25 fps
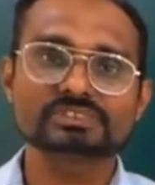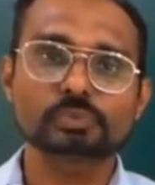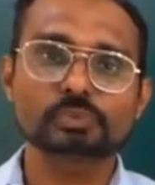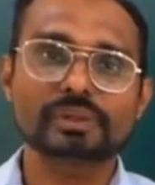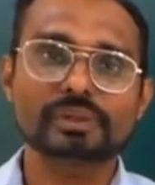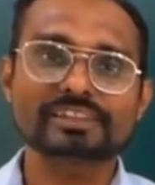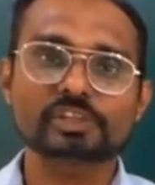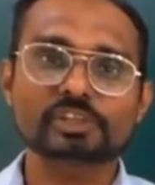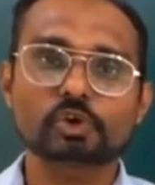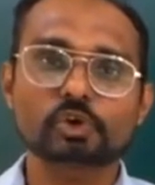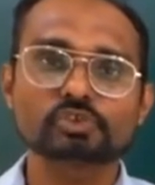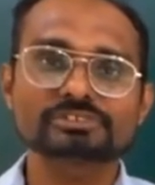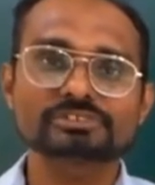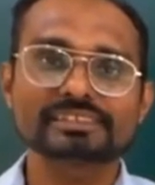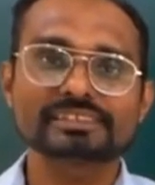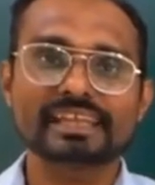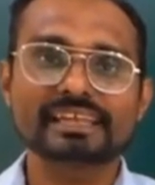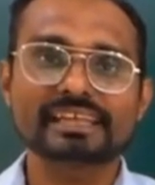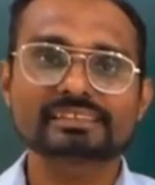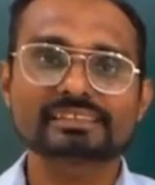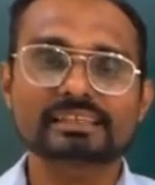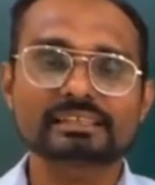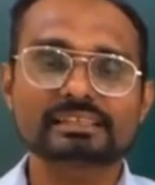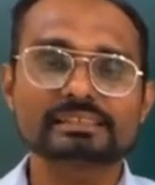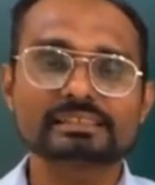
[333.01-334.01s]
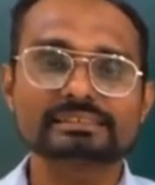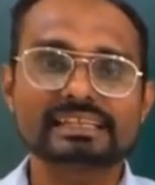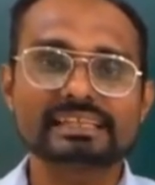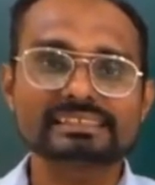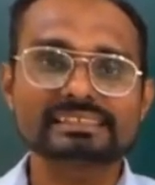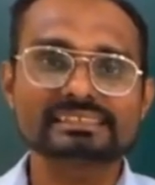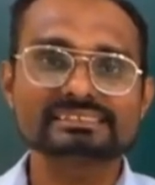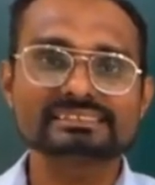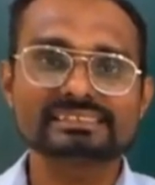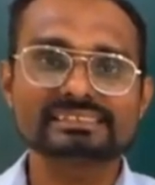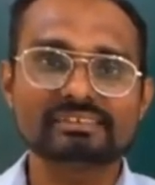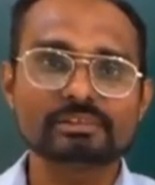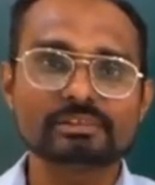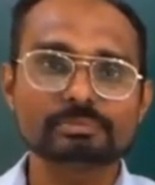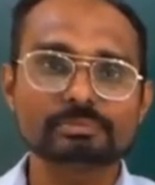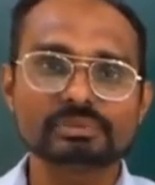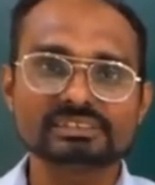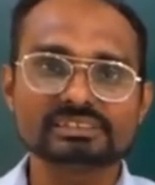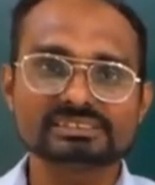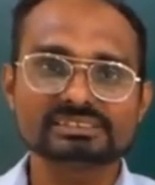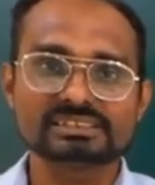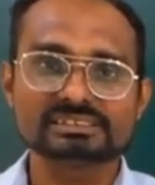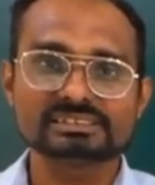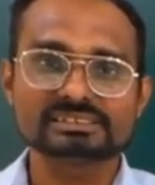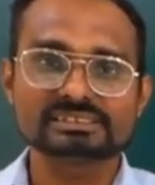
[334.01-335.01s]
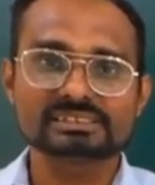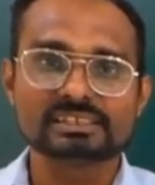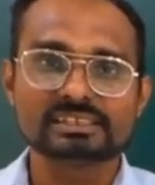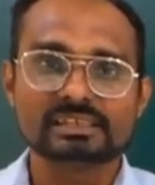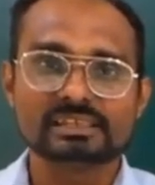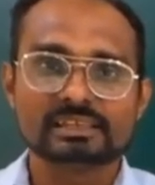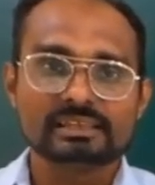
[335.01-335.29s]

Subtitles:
1837 pieces,